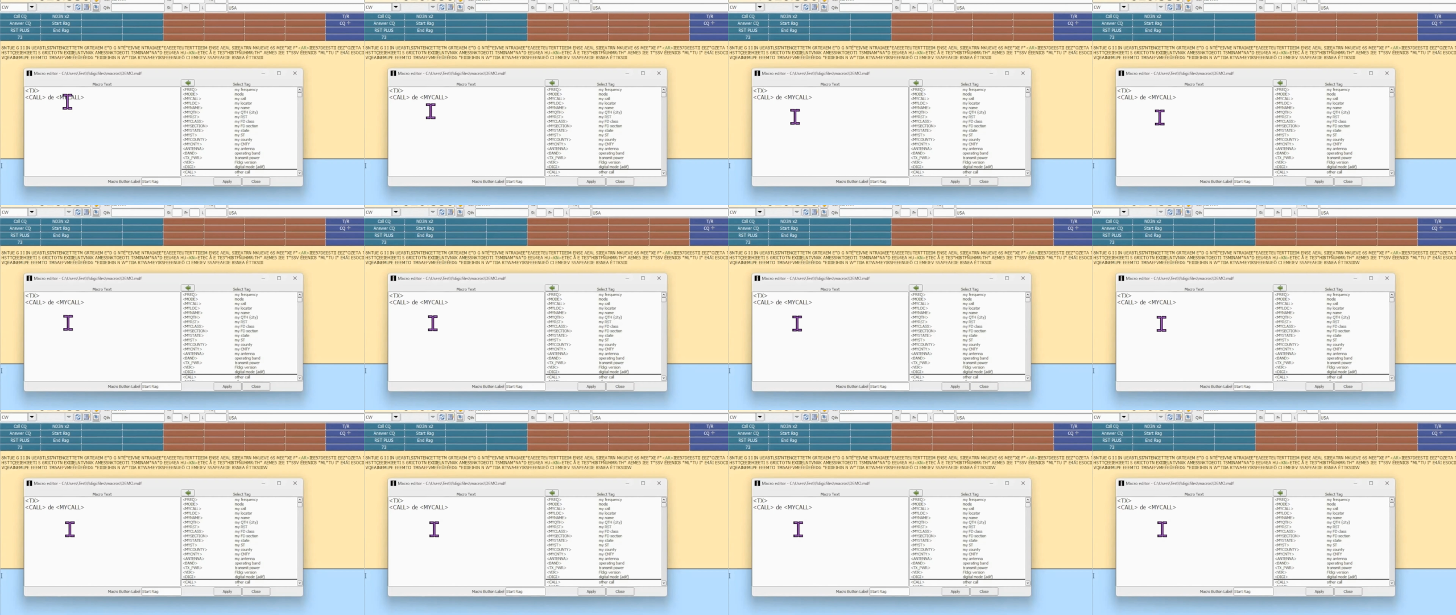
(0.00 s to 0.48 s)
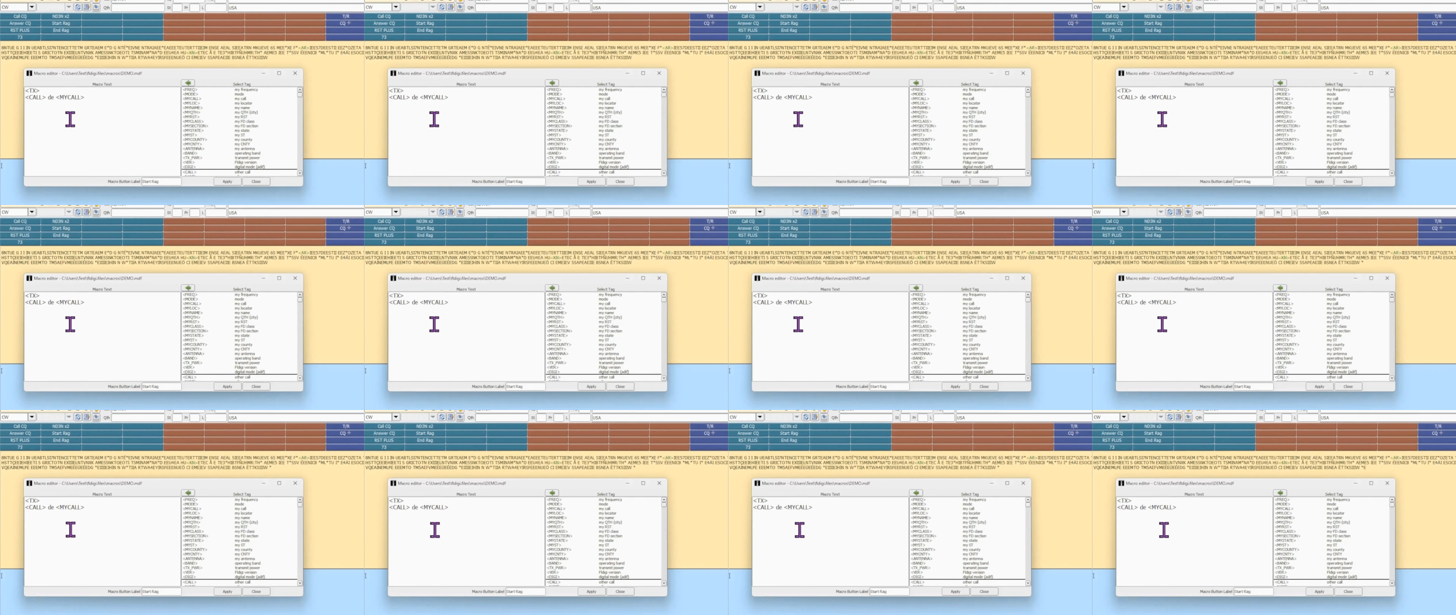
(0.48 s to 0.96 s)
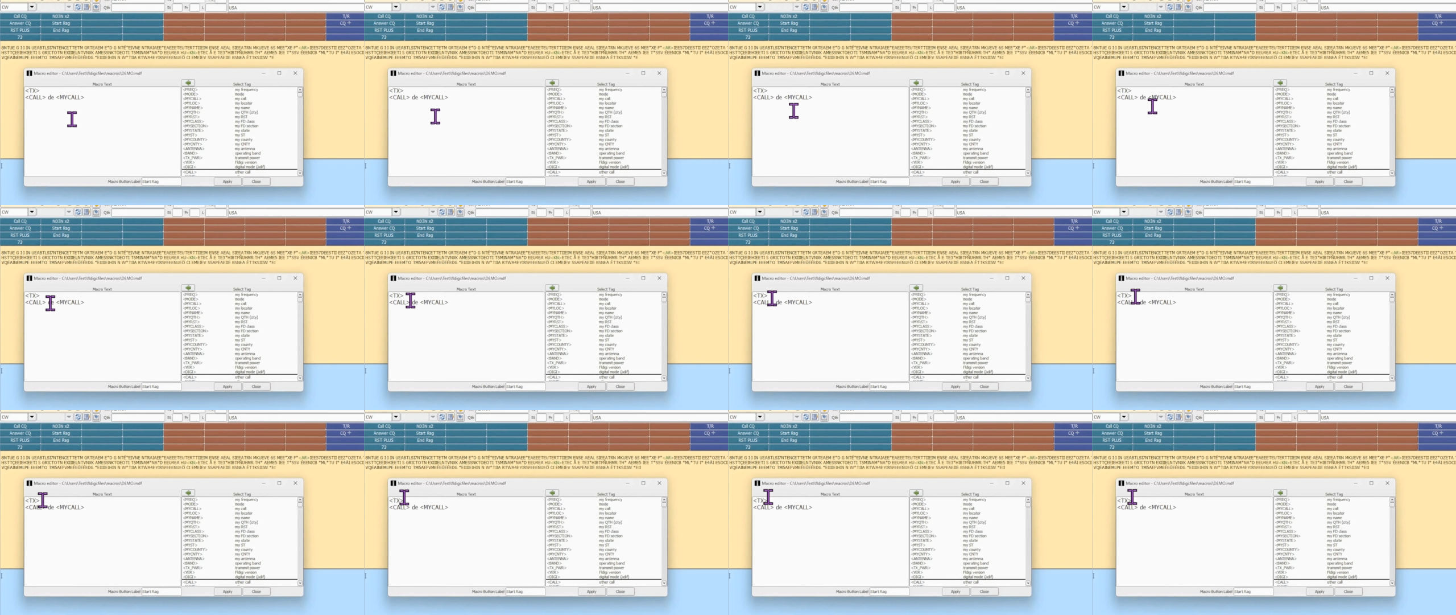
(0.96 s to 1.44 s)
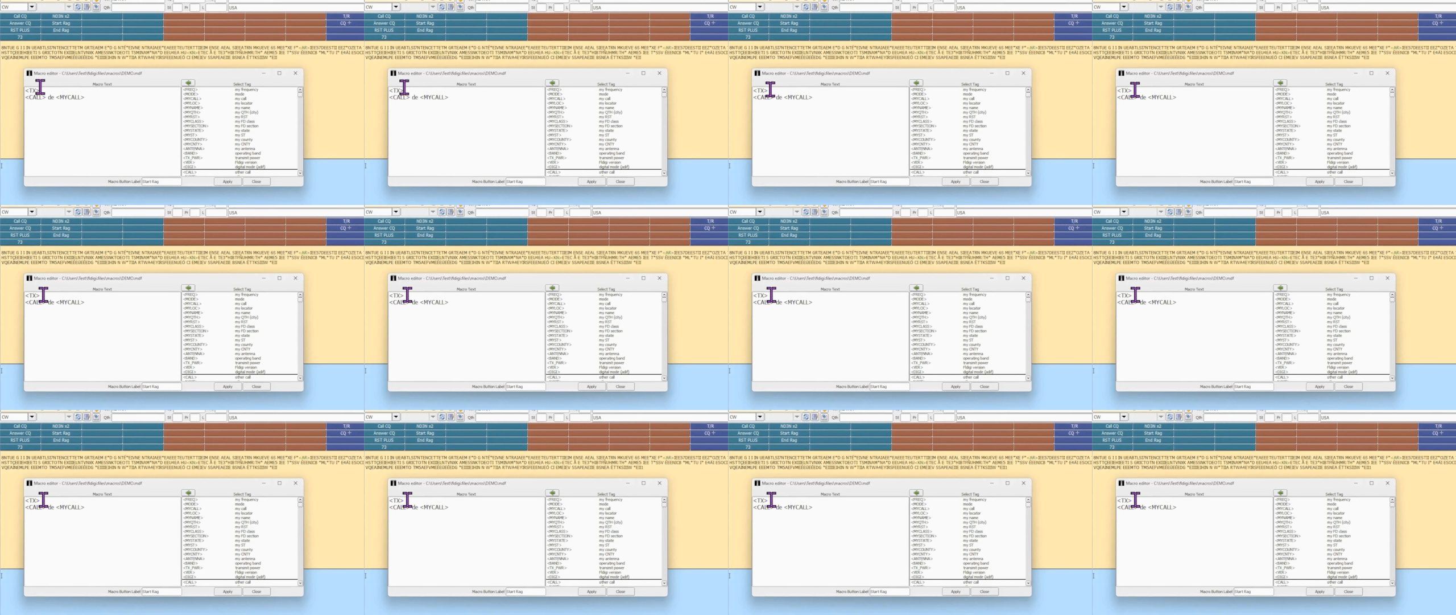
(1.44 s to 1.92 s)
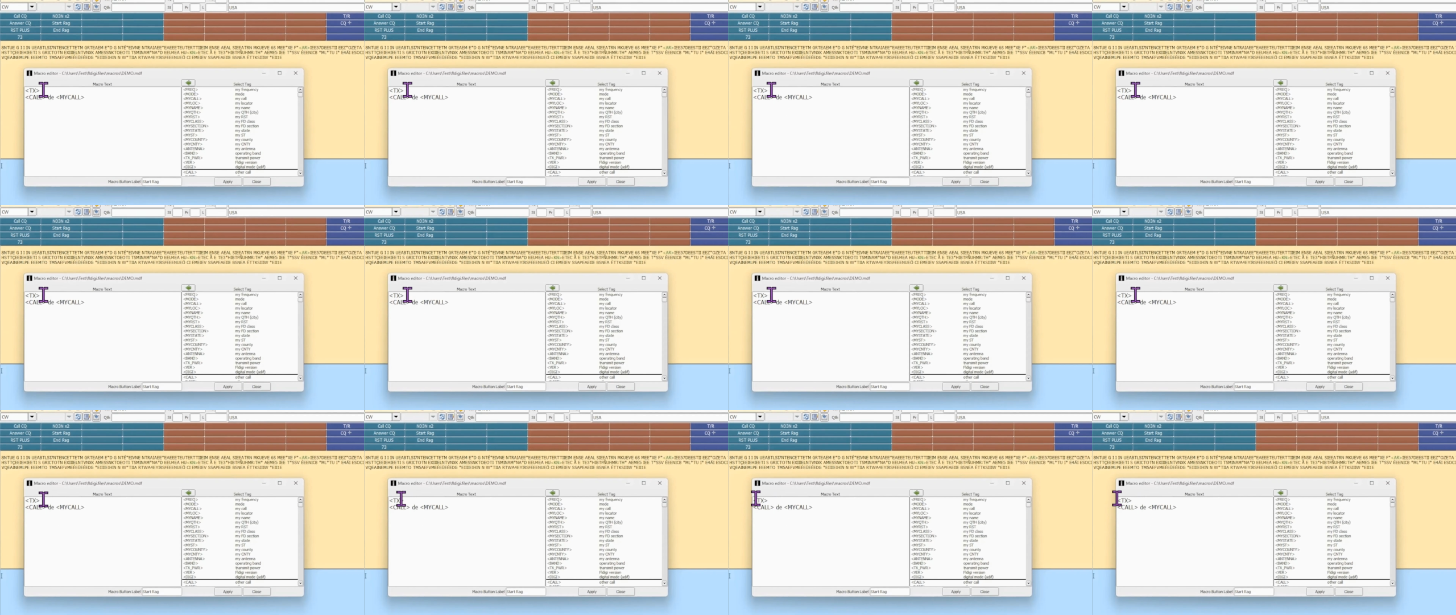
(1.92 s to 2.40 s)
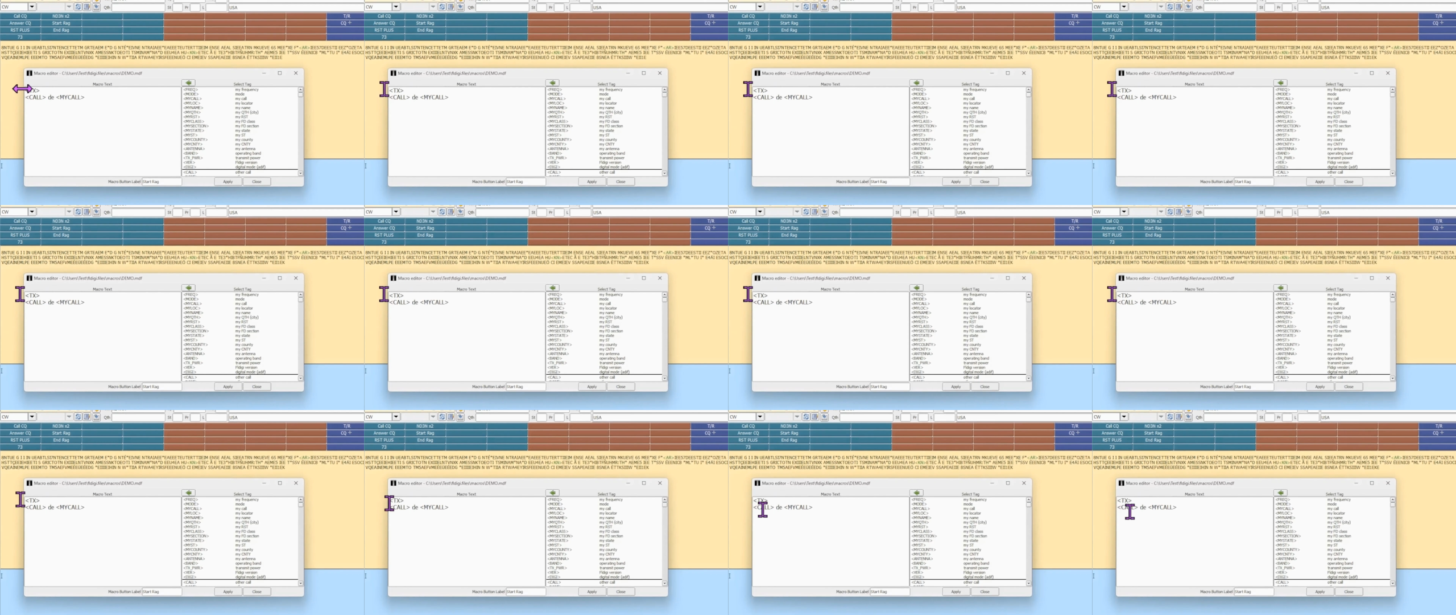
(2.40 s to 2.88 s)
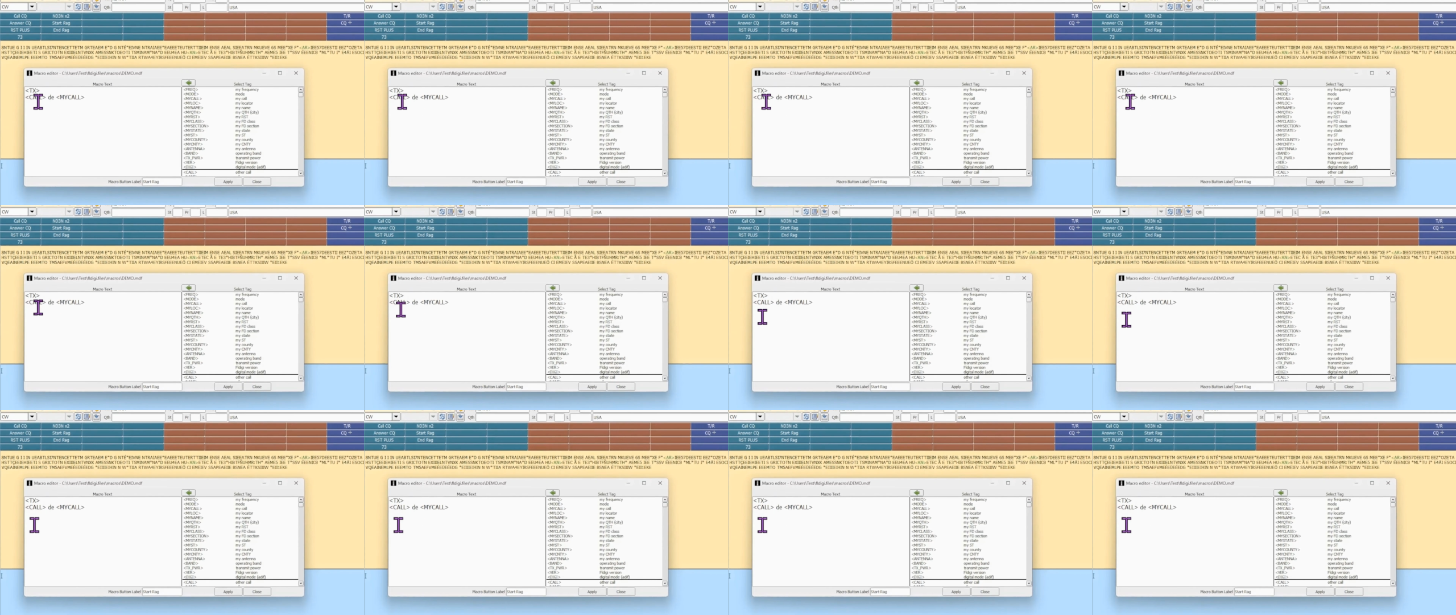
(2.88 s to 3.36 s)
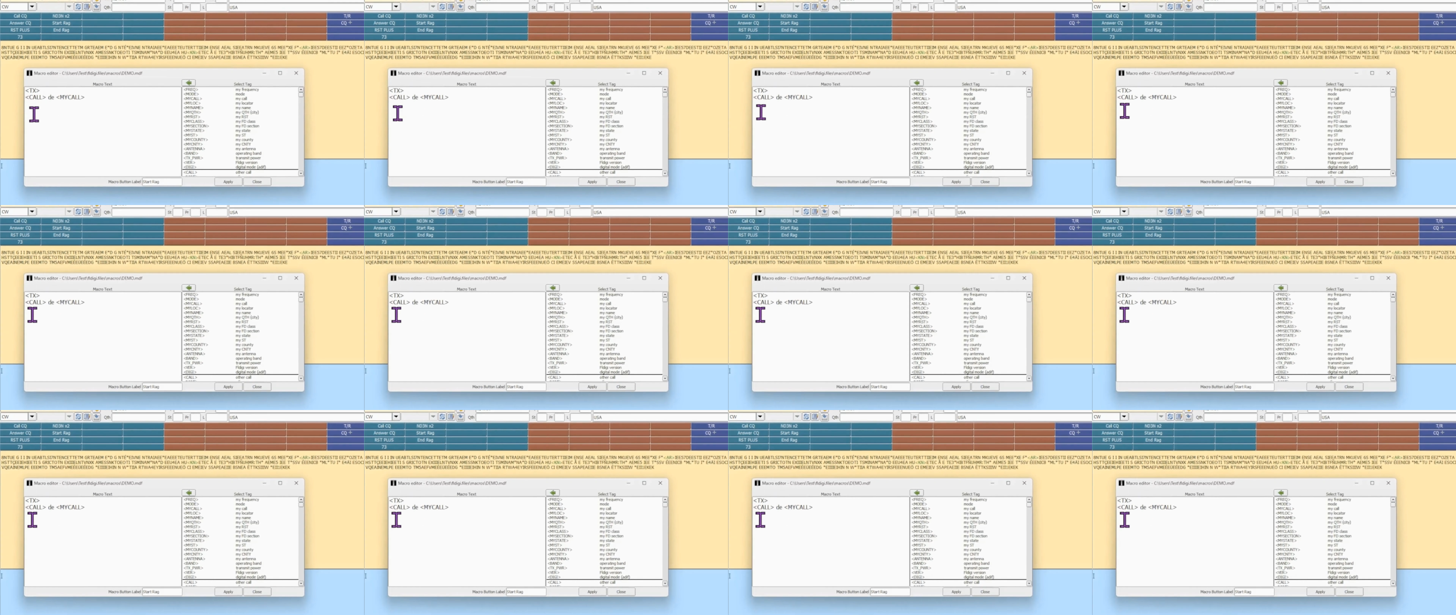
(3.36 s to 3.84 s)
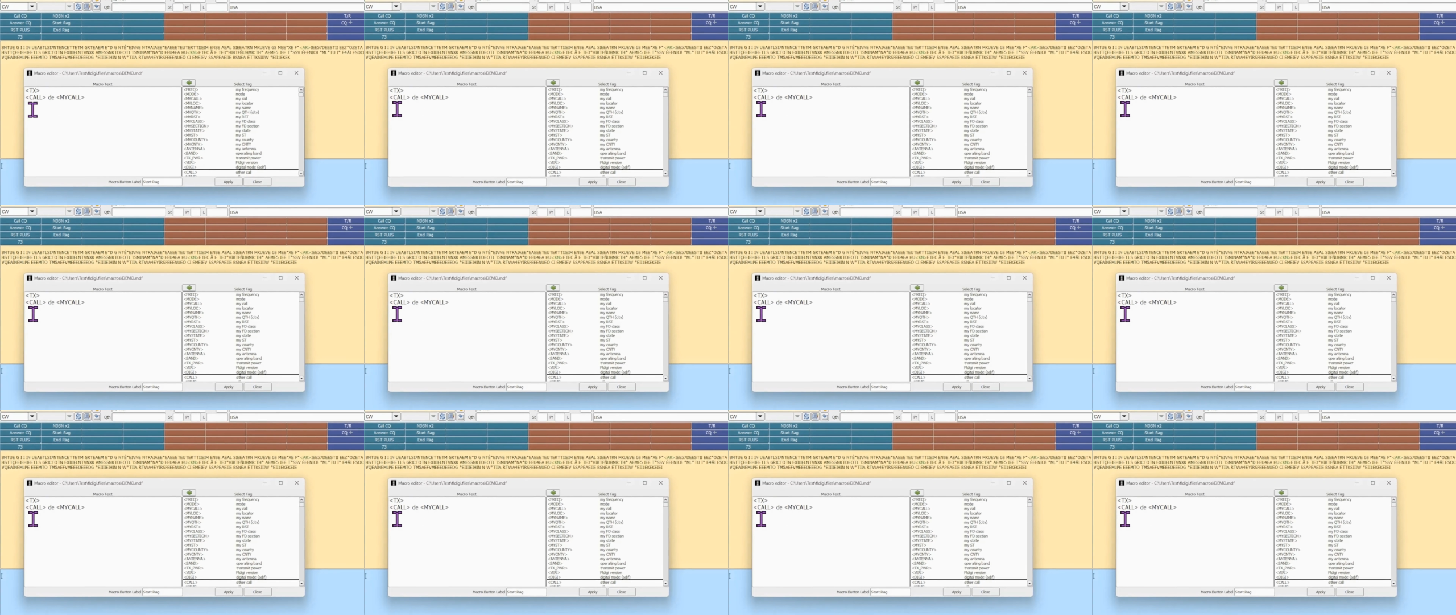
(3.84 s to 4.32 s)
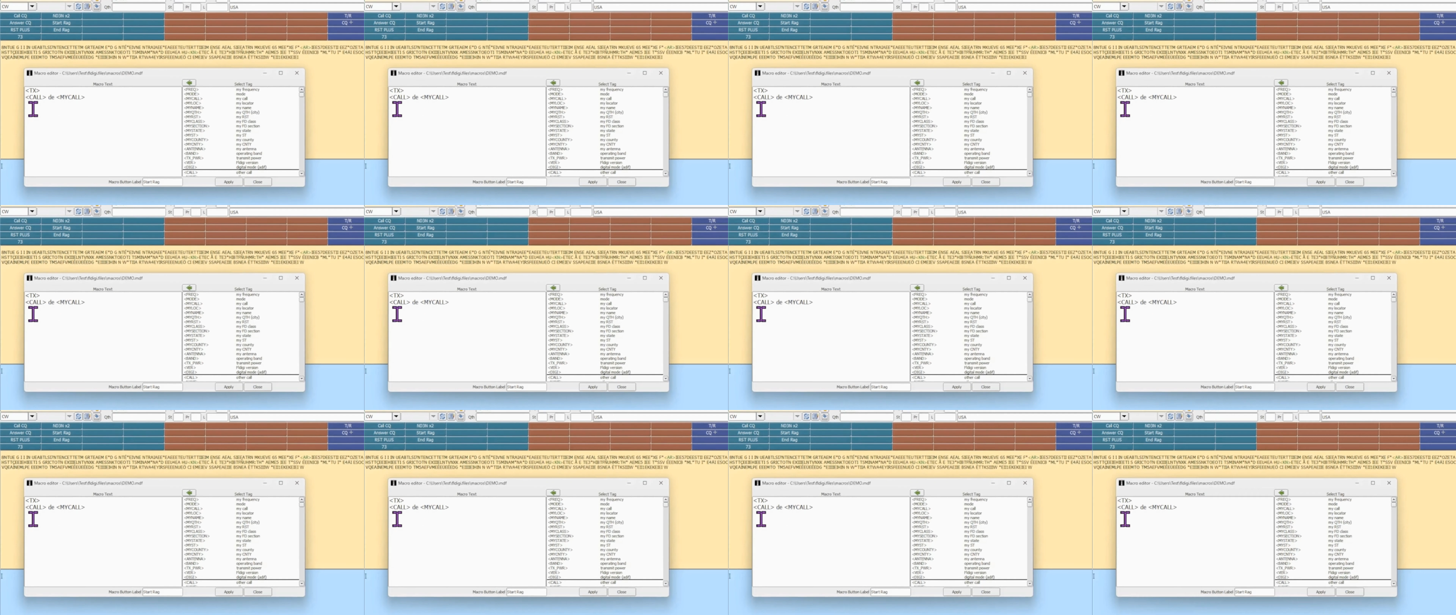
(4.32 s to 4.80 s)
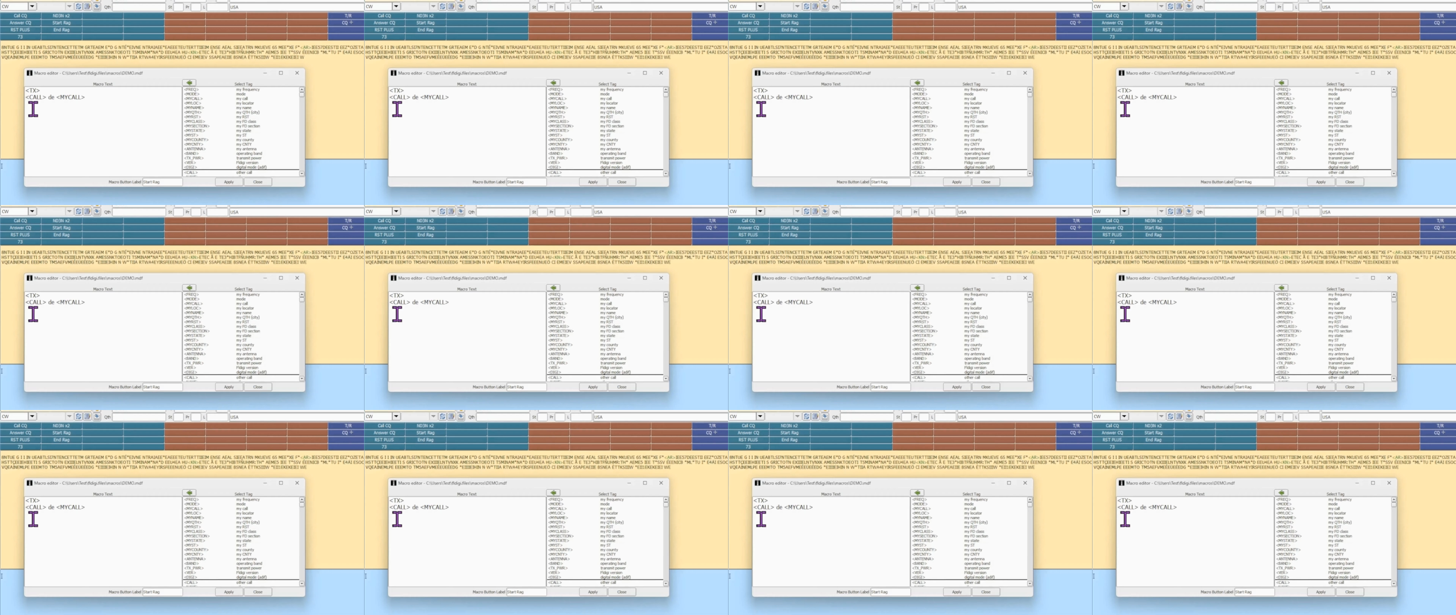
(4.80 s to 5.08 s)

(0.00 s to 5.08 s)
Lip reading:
(no speaker visible)